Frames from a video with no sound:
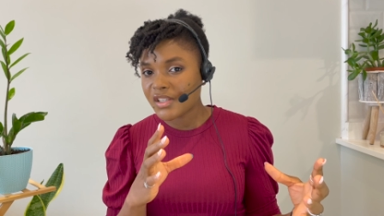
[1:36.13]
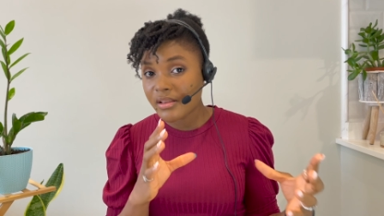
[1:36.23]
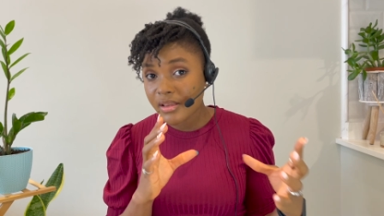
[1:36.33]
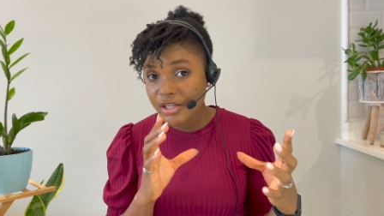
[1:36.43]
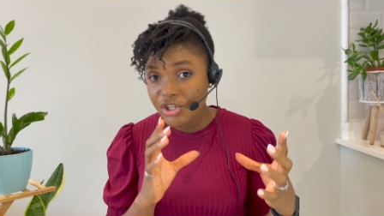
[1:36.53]

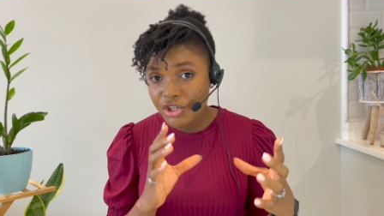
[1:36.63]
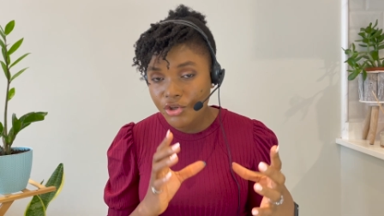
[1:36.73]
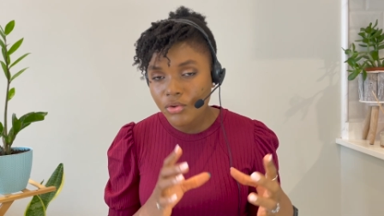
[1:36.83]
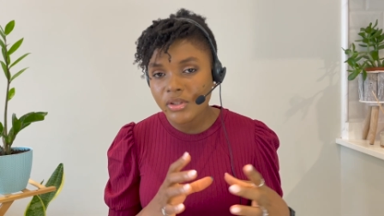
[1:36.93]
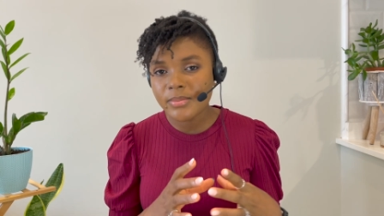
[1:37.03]
They
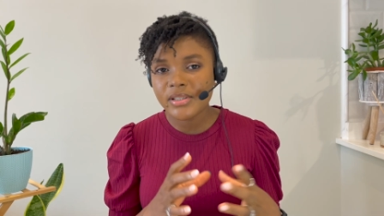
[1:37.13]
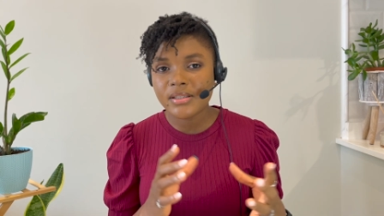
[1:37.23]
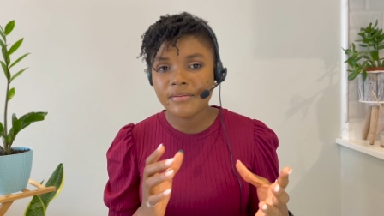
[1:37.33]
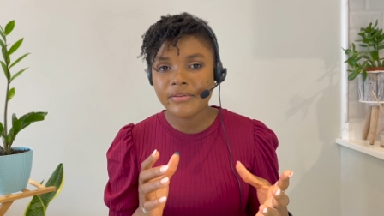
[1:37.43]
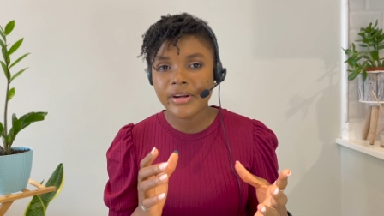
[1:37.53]
should be
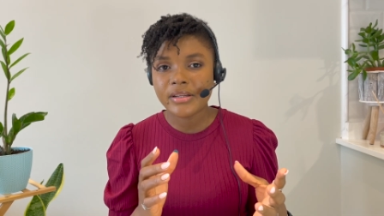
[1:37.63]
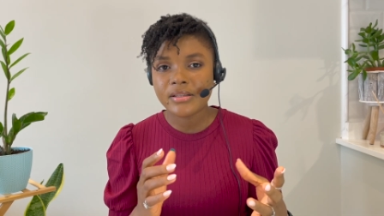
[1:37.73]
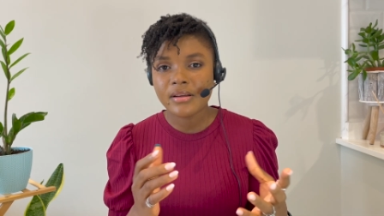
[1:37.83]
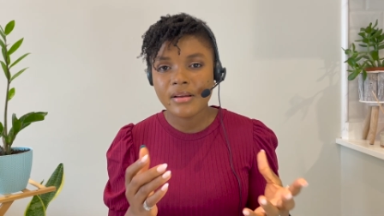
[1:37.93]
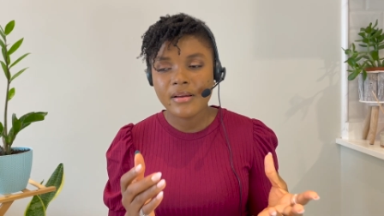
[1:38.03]
different.
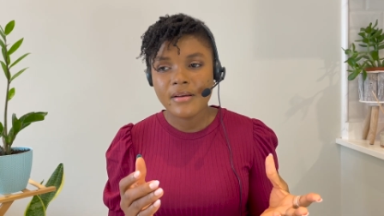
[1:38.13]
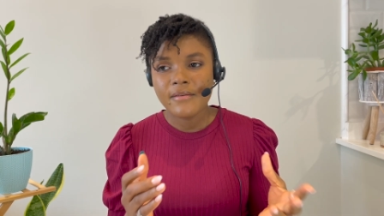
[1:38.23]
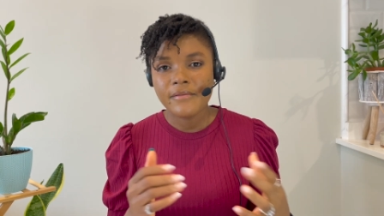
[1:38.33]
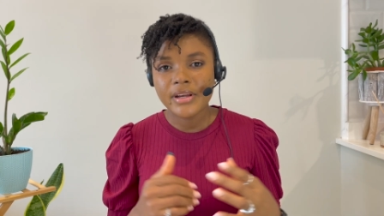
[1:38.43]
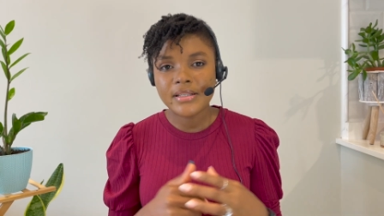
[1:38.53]

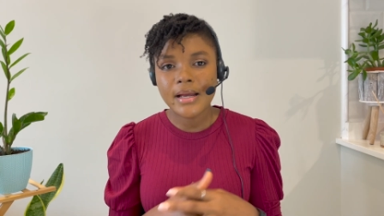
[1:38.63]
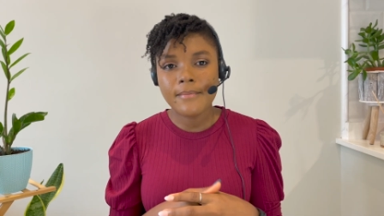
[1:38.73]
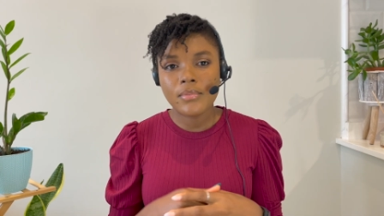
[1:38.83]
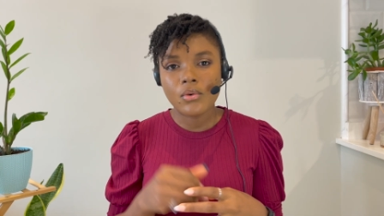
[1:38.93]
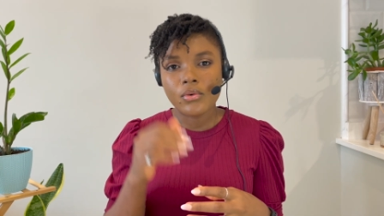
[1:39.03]
For
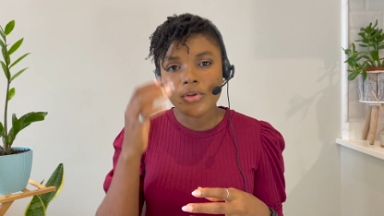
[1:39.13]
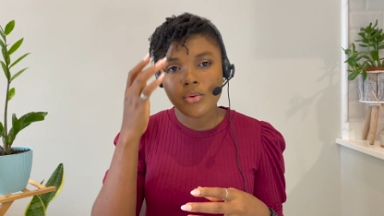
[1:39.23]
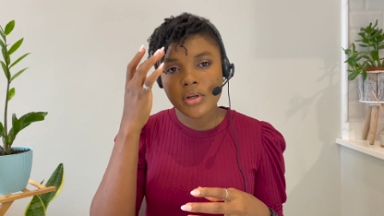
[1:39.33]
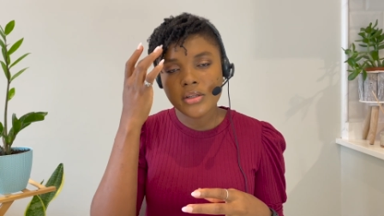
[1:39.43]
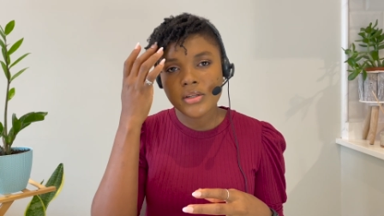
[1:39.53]
example, you
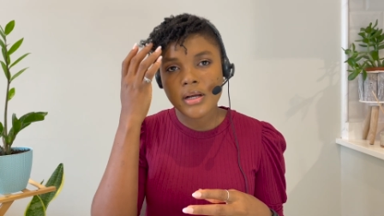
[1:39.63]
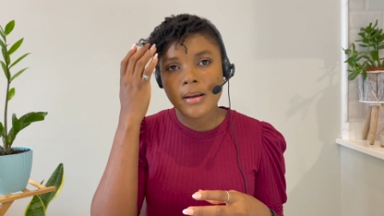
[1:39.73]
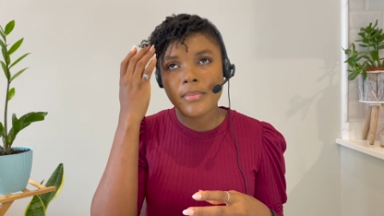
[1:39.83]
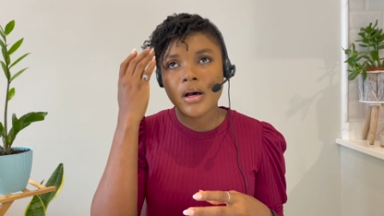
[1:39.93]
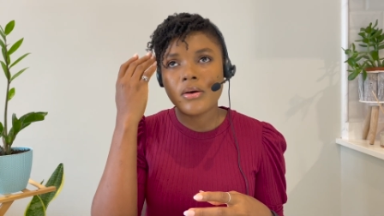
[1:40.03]
want to talk
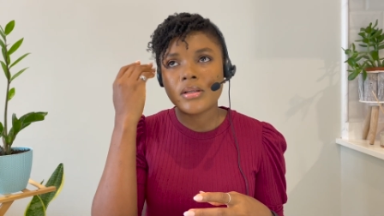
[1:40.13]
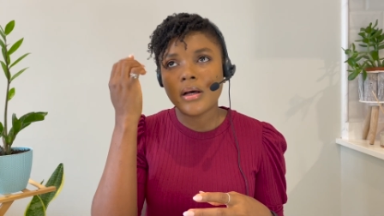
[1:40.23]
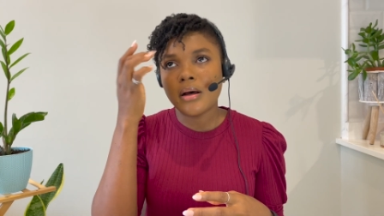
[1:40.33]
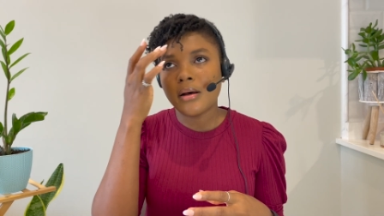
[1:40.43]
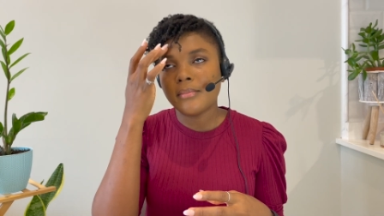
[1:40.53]

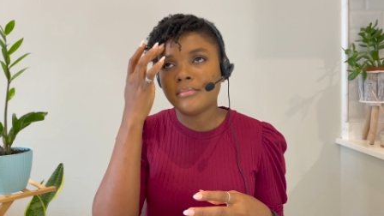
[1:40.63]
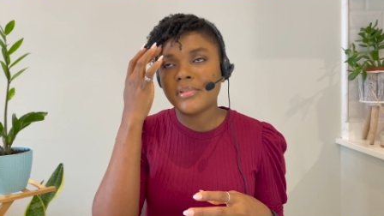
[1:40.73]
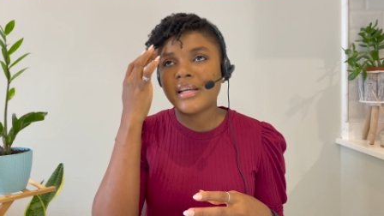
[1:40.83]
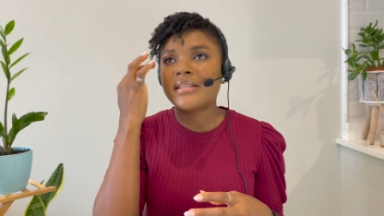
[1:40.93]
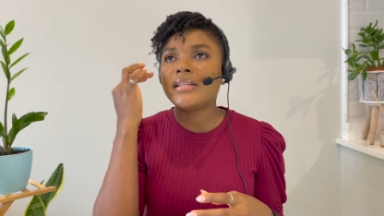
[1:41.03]
about,
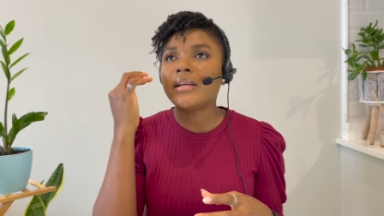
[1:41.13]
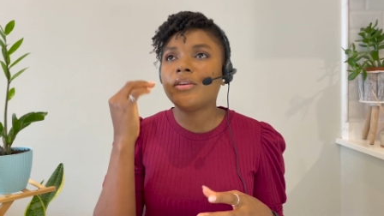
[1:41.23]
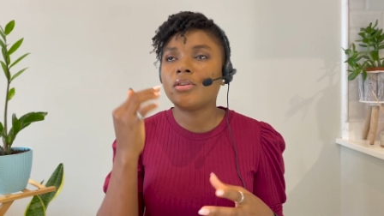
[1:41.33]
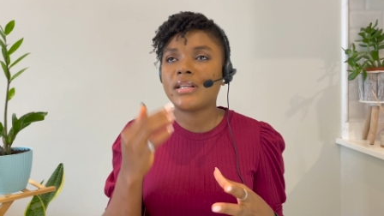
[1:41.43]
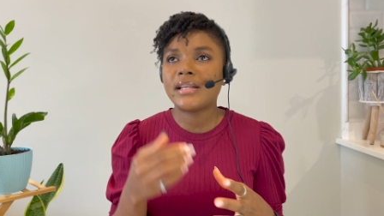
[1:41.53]
let's say
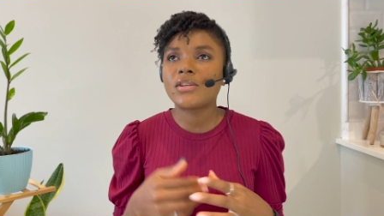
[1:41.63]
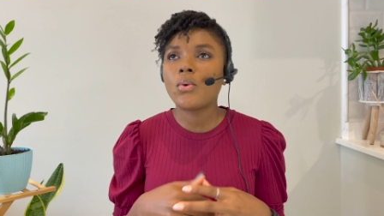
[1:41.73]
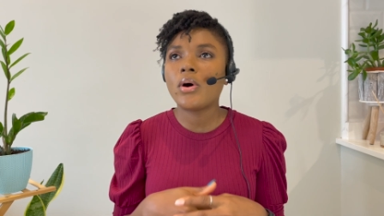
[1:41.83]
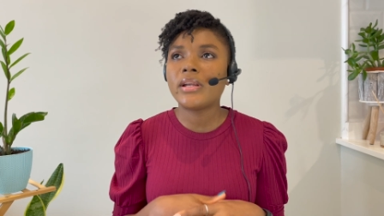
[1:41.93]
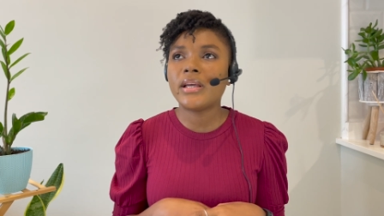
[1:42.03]
your task
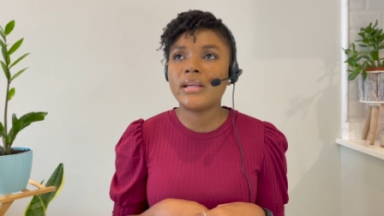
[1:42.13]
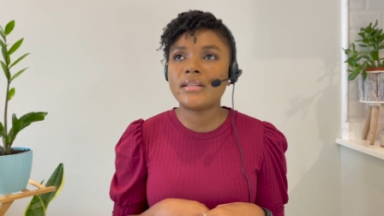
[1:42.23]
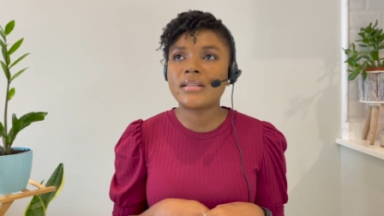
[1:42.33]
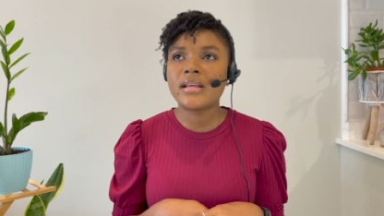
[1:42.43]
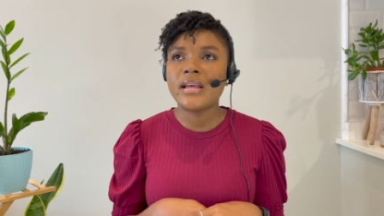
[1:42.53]
one
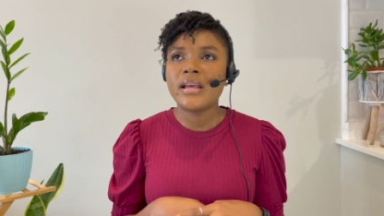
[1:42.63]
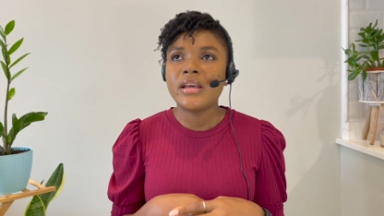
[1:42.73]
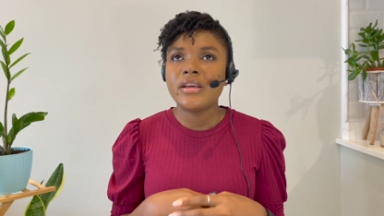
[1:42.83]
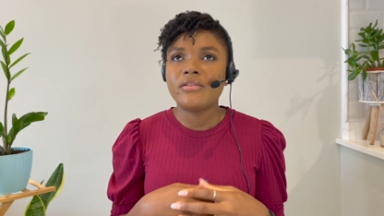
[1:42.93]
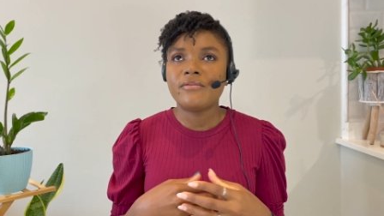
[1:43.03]
is
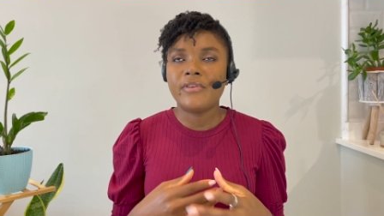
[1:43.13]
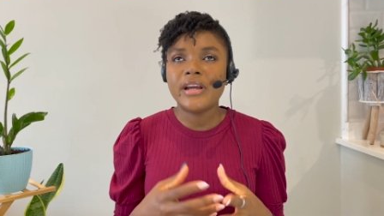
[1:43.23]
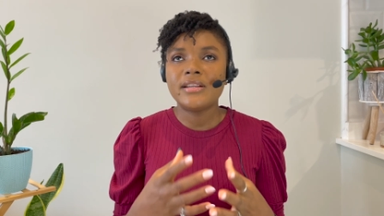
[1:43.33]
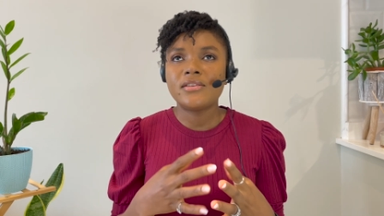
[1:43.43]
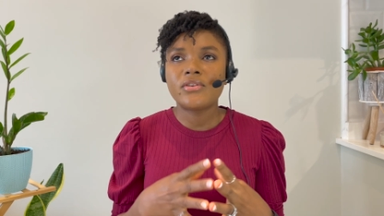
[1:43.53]
your
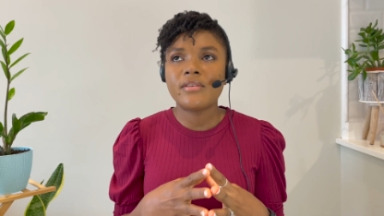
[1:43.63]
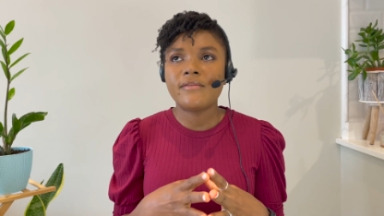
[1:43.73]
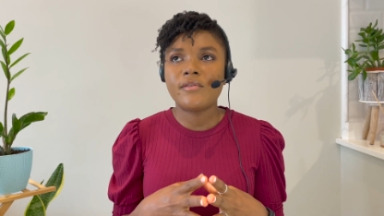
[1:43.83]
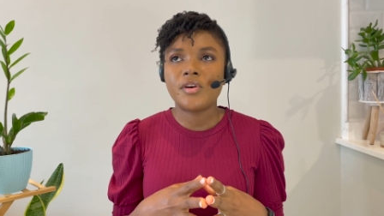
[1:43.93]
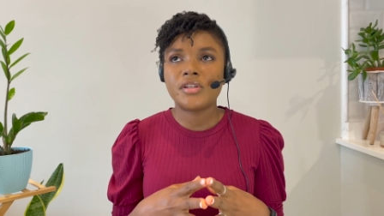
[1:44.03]
friend is looking
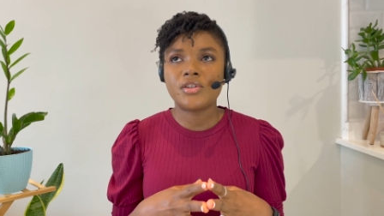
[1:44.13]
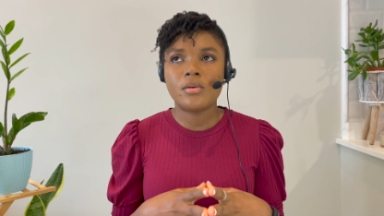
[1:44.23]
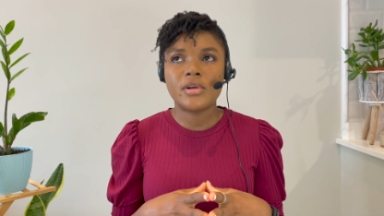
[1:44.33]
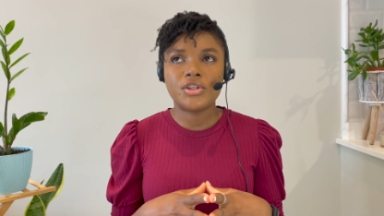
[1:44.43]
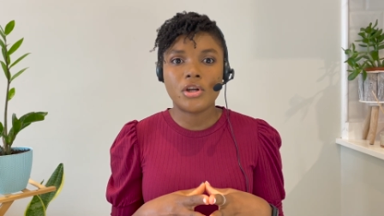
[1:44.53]
for a
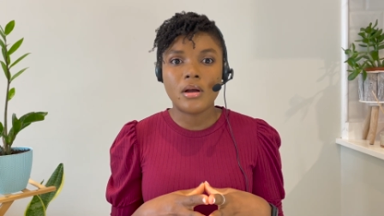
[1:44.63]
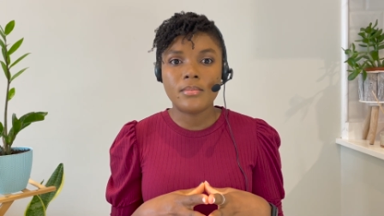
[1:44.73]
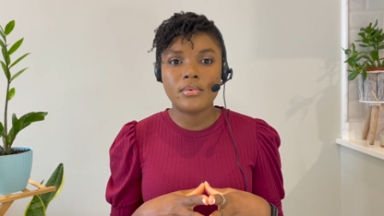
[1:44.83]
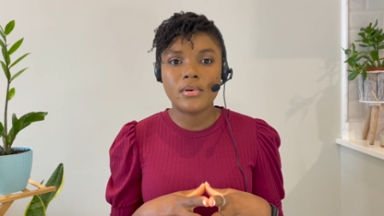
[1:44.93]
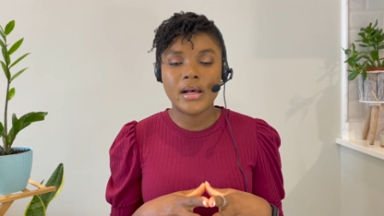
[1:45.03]
summer job
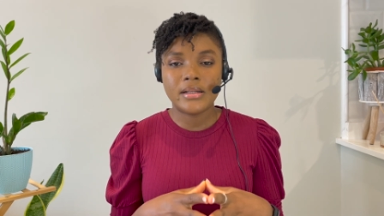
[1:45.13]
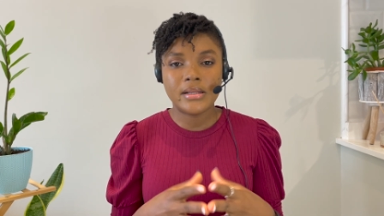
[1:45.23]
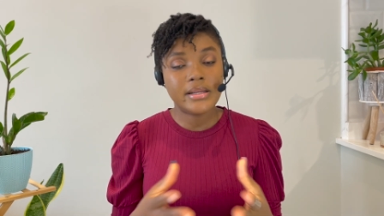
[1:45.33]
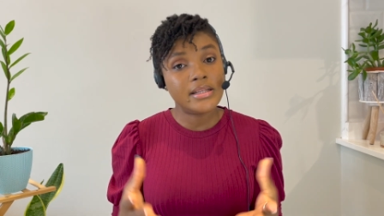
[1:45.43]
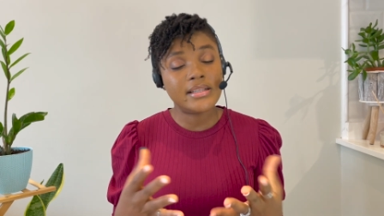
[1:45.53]
and
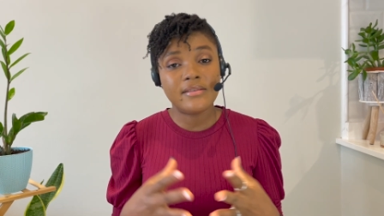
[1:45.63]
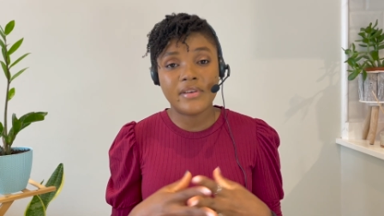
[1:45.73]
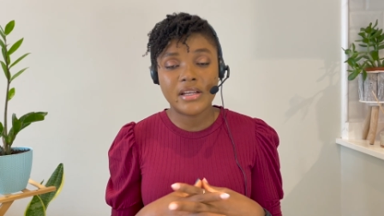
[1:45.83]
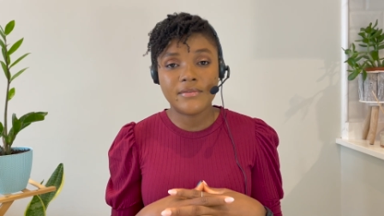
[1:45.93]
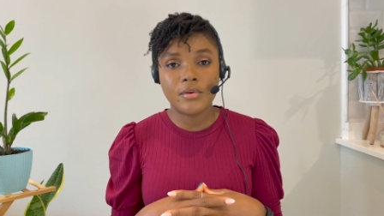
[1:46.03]
he needs
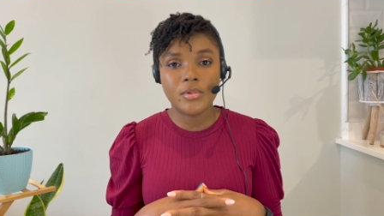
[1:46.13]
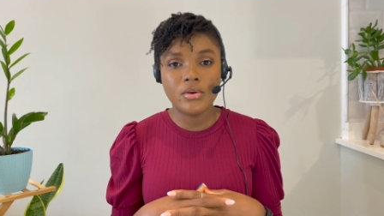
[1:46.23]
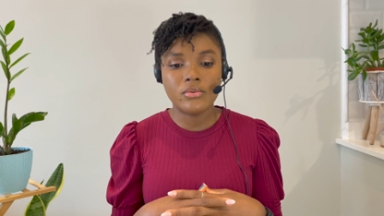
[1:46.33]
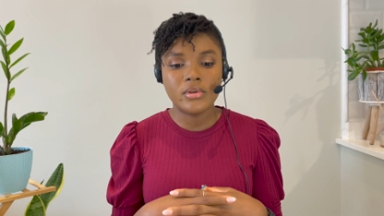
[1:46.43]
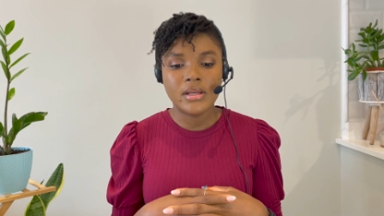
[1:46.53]
advice from
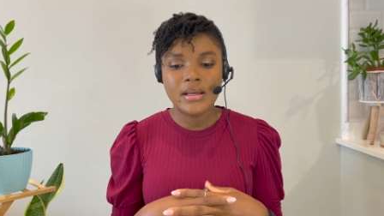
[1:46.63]
you.